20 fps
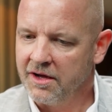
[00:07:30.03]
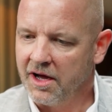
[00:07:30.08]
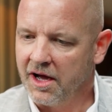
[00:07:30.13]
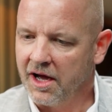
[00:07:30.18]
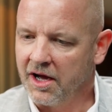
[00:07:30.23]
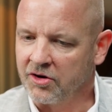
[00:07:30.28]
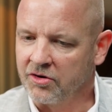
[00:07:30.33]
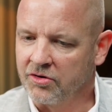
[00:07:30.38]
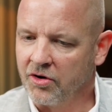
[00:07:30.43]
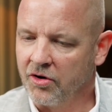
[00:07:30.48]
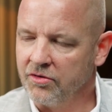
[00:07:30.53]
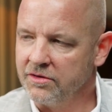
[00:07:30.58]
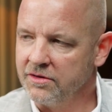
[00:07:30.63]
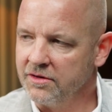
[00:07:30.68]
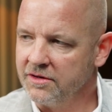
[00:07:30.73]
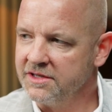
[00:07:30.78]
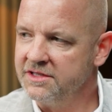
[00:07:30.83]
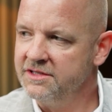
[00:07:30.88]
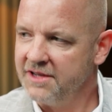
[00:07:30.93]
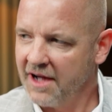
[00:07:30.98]

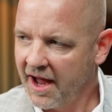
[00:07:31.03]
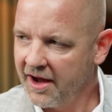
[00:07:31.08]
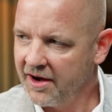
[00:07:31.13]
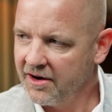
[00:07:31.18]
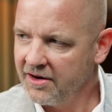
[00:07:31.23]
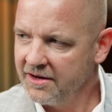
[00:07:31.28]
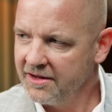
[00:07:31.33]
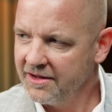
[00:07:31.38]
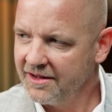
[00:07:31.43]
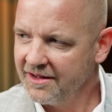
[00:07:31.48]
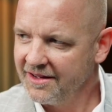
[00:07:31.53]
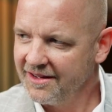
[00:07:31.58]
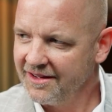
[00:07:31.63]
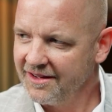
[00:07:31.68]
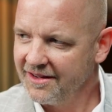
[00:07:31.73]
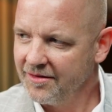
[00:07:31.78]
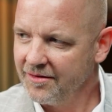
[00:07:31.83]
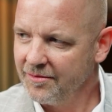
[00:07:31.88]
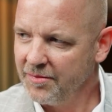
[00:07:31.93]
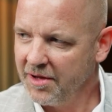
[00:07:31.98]
grown tired.
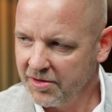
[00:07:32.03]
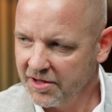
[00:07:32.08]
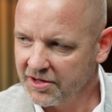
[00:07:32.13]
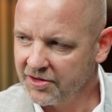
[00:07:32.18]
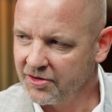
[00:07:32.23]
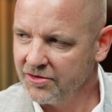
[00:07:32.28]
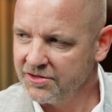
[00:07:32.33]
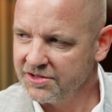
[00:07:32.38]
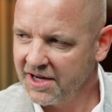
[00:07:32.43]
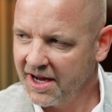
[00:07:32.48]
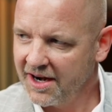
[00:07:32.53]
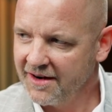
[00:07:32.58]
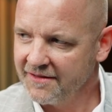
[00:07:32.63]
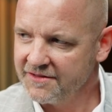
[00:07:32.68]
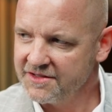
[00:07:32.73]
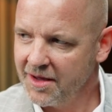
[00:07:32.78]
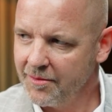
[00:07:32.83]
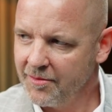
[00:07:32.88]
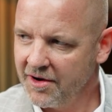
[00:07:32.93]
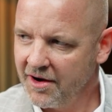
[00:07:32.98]
People had grown tired of
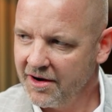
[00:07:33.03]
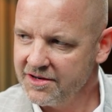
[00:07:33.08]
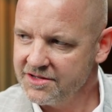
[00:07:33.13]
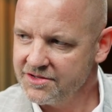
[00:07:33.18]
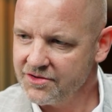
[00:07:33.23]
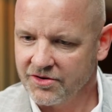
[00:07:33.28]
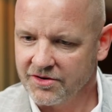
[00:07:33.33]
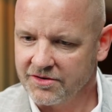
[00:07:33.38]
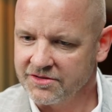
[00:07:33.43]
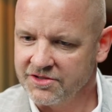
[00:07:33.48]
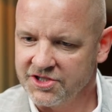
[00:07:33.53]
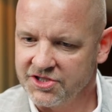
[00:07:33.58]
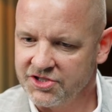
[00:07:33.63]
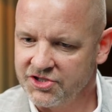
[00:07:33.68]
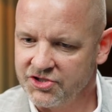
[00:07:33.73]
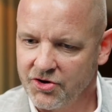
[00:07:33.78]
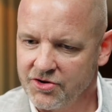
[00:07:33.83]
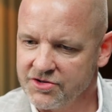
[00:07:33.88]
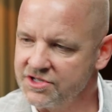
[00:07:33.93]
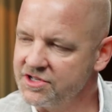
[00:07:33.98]
seminars, or just
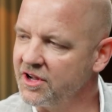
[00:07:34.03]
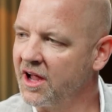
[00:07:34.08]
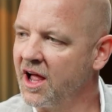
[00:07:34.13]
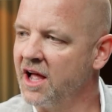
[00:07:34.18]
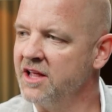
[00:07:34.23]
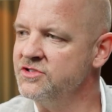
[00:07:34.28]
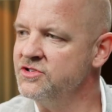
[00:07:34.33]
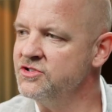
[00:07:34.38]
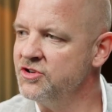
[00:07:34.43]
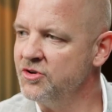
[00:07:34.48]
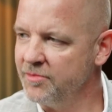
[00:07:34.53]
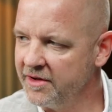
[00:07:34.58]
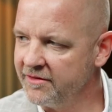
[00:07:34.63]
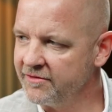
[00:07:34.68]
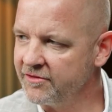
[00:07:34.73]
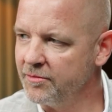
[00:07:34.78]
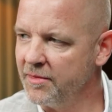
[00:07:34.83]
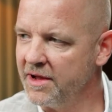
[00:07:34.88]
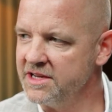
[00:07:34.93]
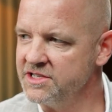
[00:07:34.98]
chose to consume
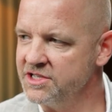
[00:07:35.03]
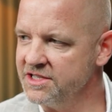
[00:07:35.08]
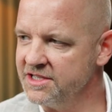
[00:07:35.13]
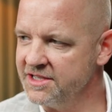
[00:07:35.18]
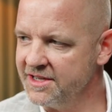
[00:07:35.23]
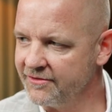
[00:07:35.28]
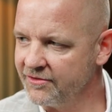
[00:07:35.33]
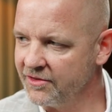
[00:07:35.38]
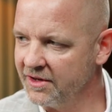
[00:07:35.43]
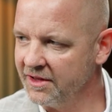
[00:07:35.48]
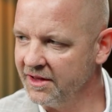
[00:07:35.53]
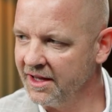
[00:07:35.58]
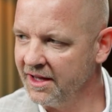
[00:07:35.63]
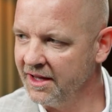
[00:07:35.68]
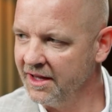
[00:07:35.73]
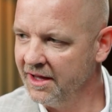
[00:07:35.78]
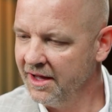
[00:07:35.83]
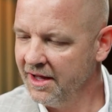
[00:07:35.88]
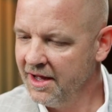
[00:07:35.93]
information differently.